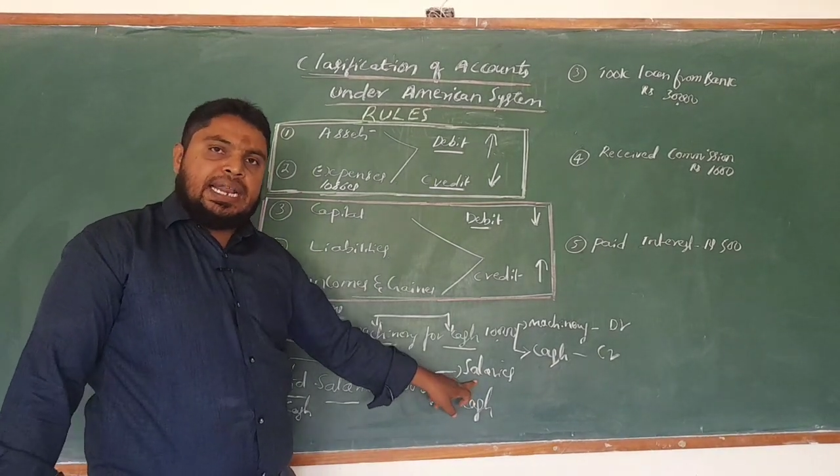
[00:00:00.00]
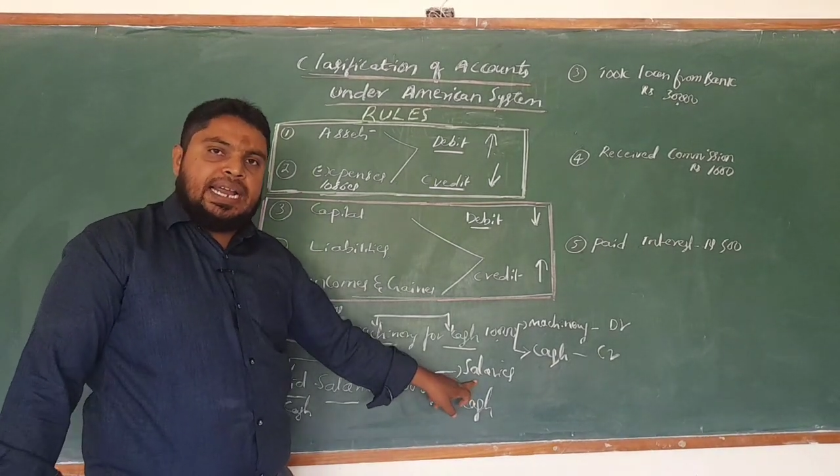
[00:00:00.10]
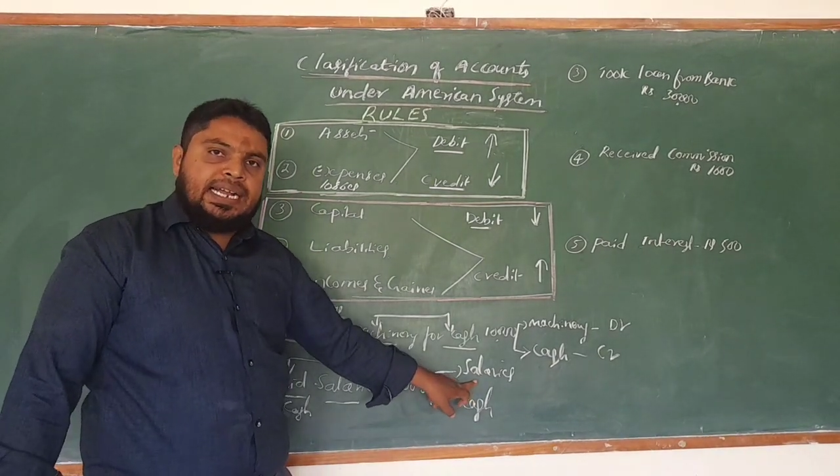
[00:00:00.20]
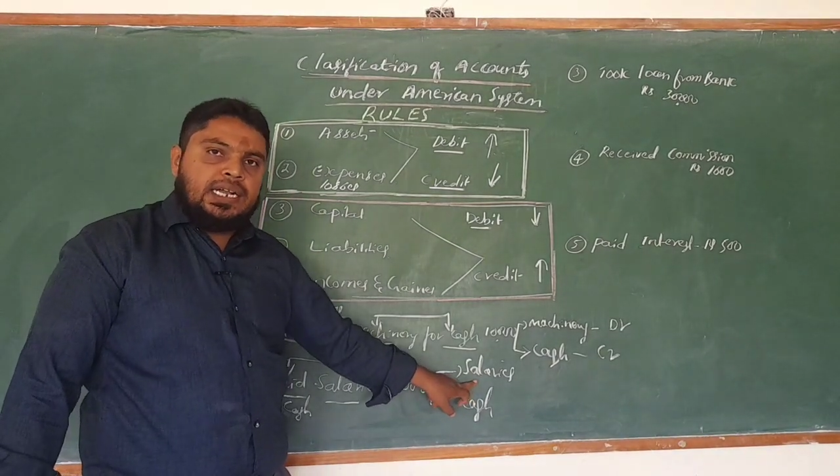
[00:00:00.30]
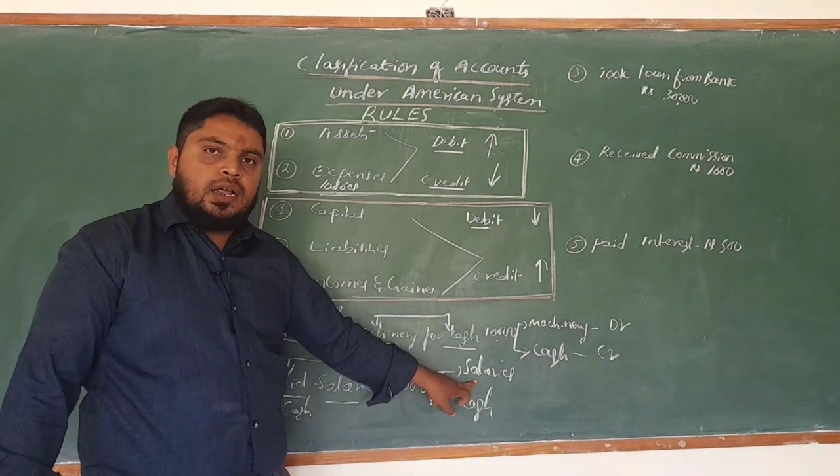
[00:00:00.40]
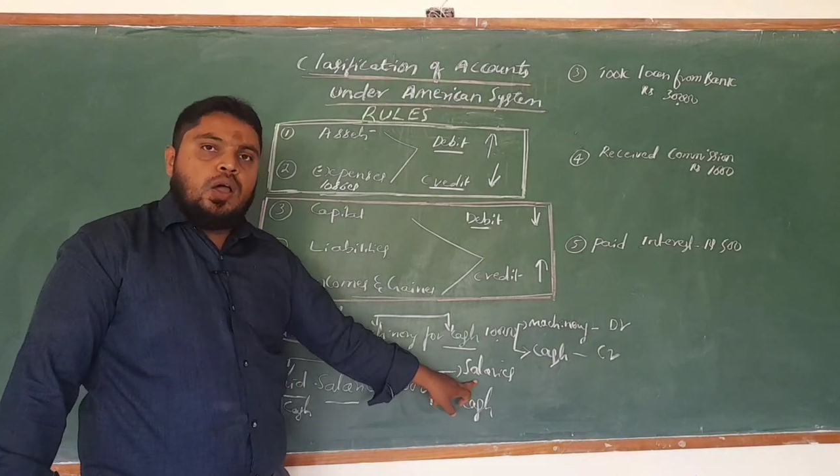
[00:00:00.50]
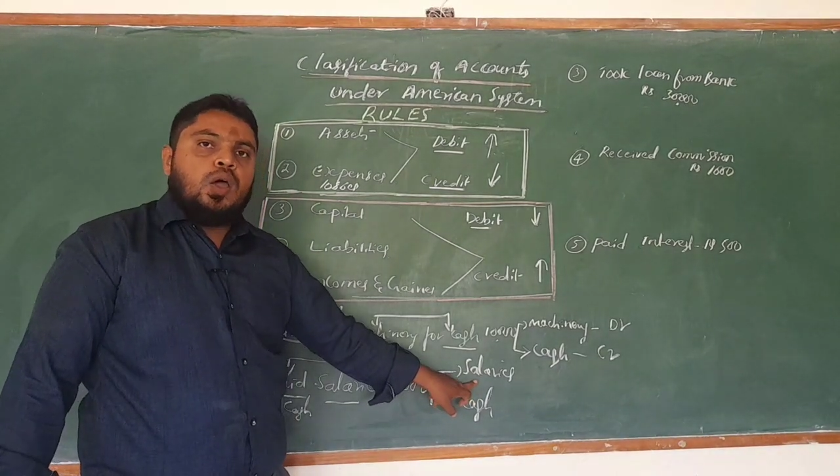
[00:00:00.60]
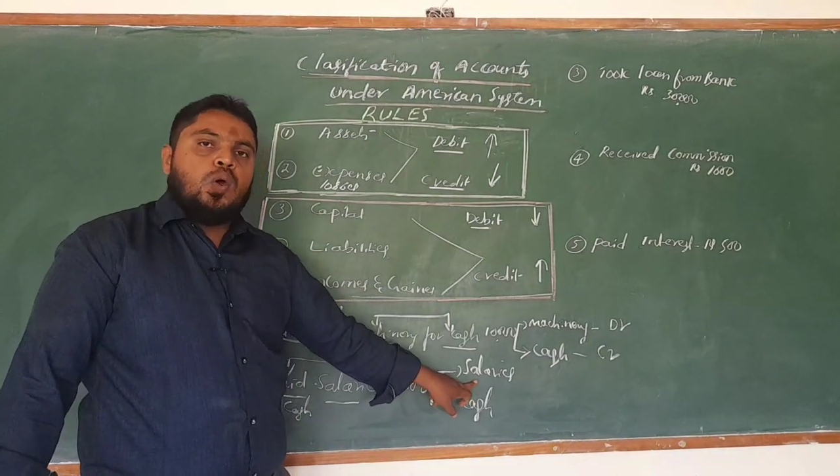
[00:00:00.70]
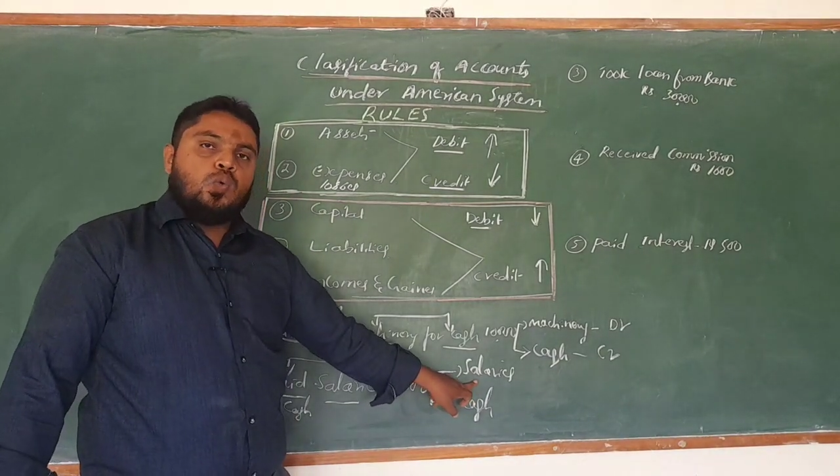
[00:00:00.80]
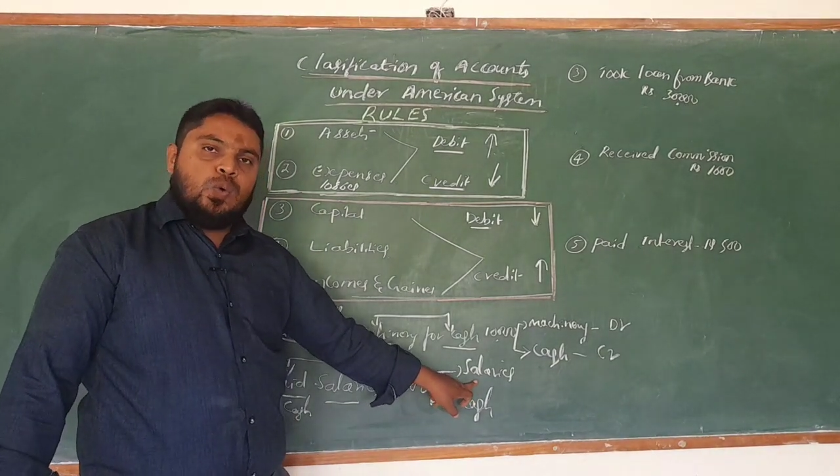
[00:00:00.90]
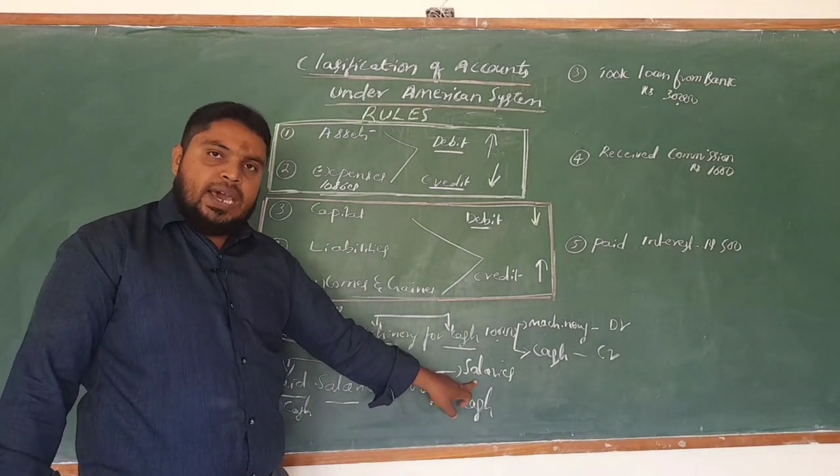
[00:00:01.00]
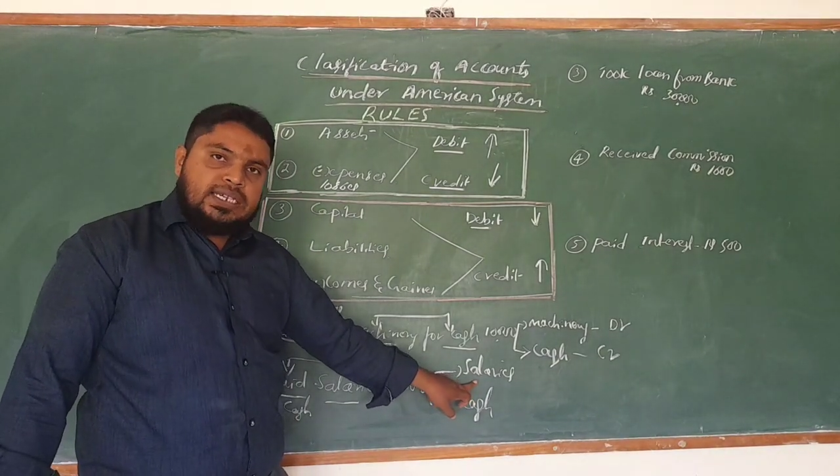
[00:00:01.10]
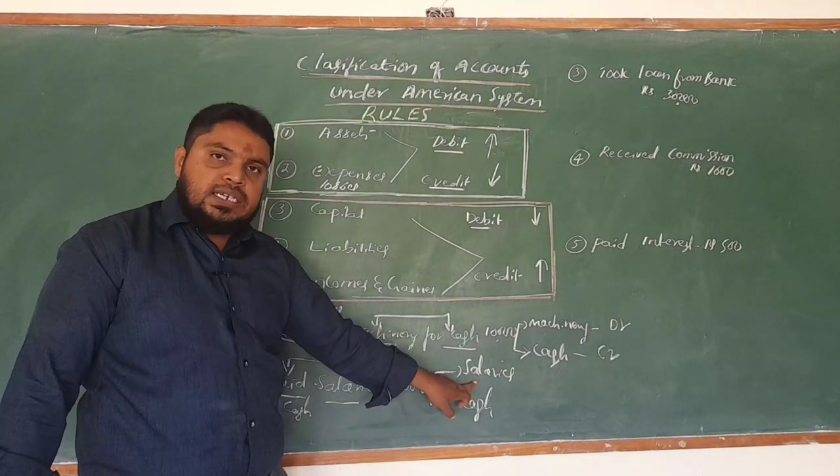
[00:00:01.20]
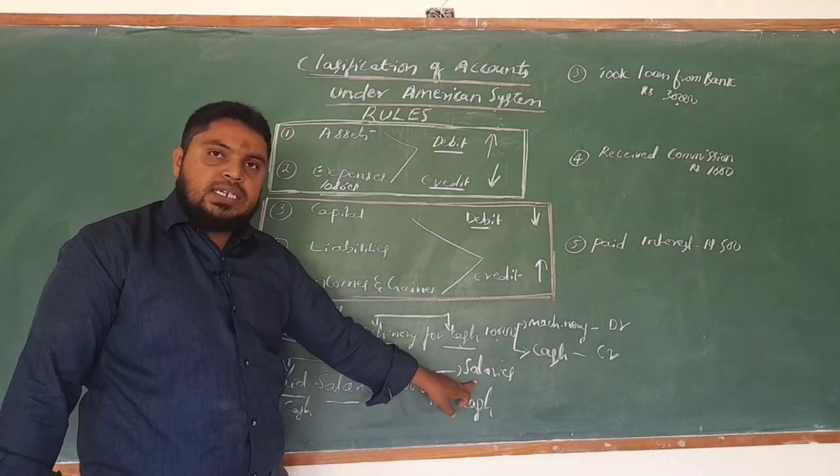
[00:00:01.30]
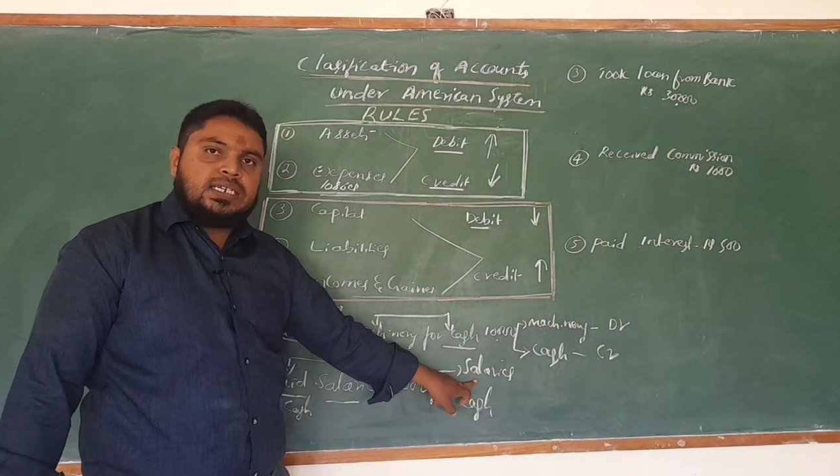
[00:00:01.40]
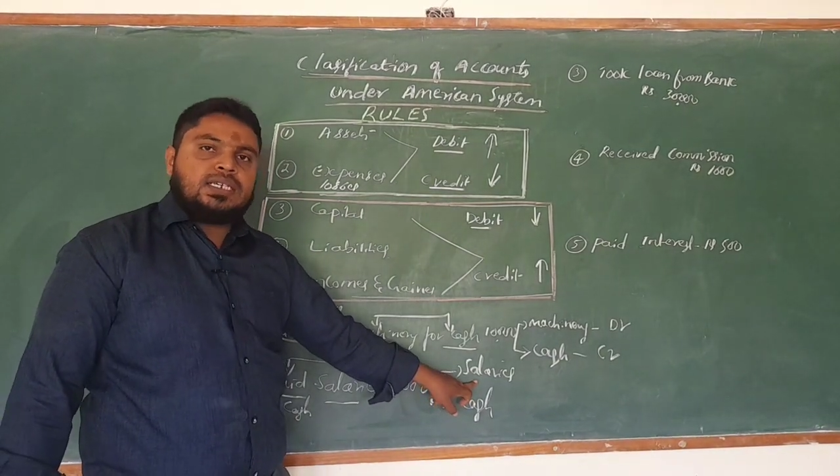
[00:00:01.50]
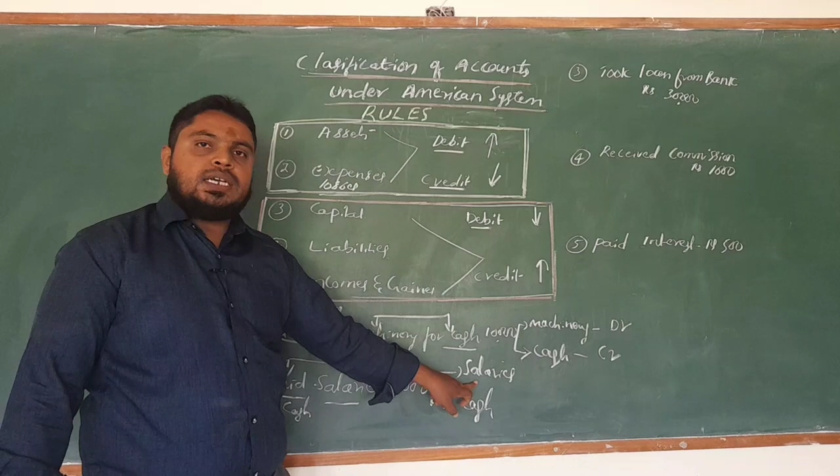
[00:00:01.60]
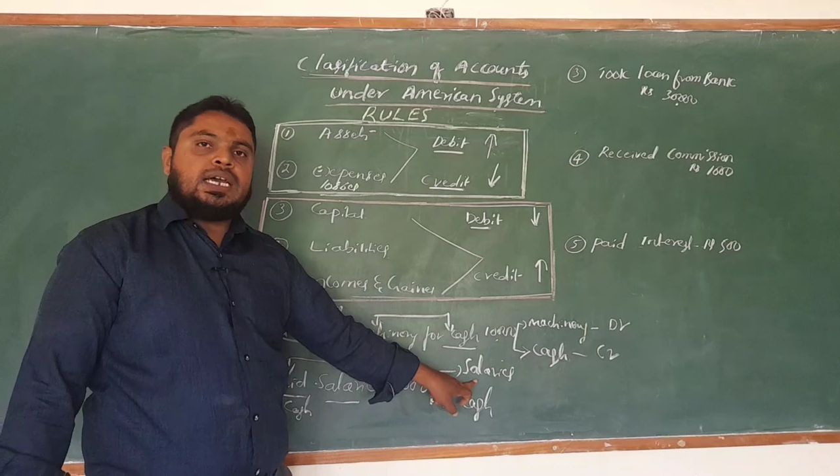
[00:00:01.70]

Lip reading: rent, wages,